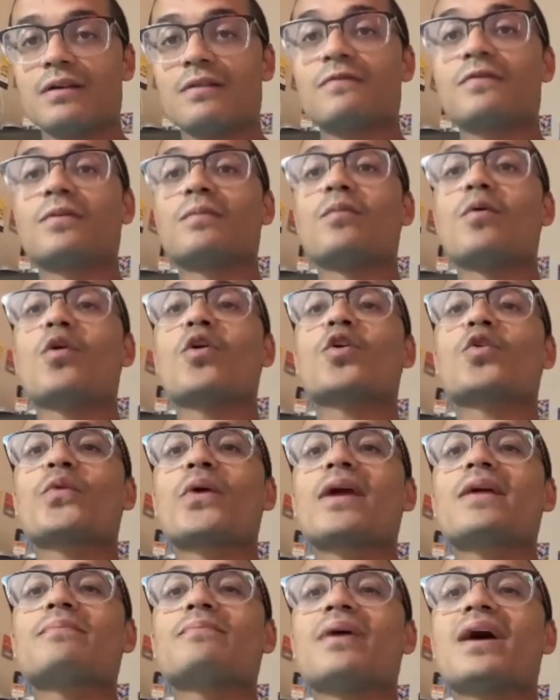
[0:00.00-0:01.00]
For more
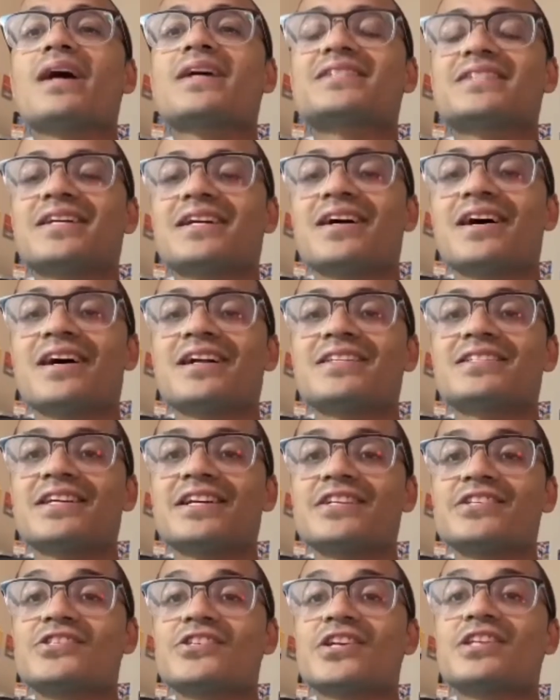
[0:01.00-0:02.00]
great boxing
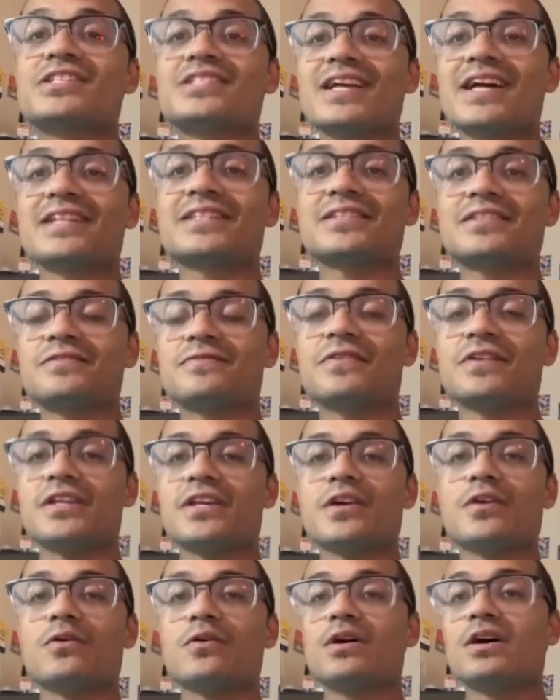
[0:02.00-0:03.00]
content just like this
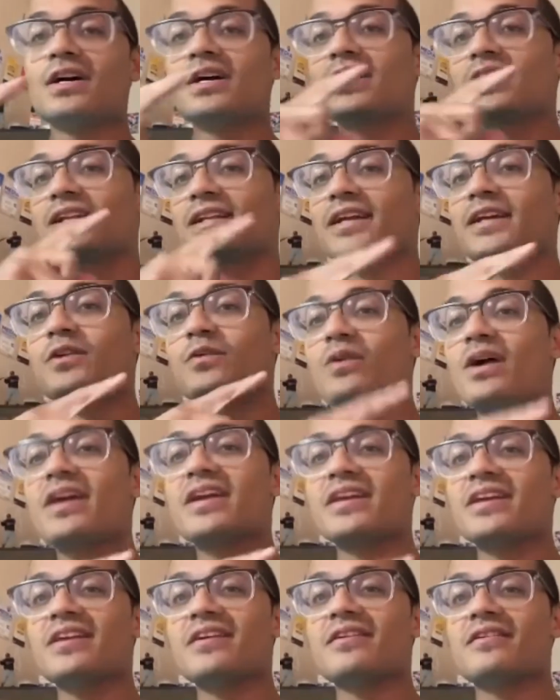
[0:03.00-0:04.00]
video, click right
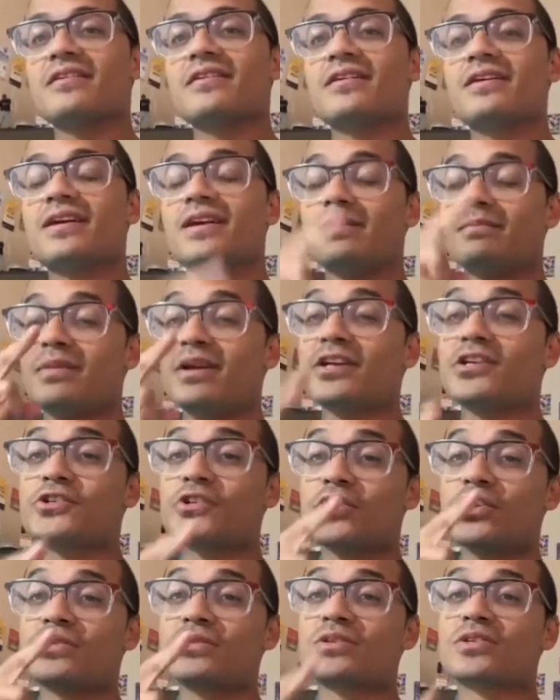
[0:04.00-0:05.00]
here. And make
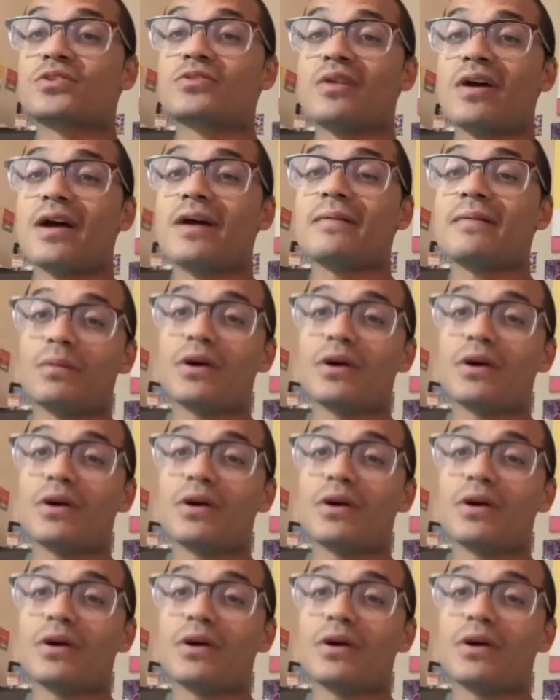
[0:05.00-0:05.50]
sure you subscribe.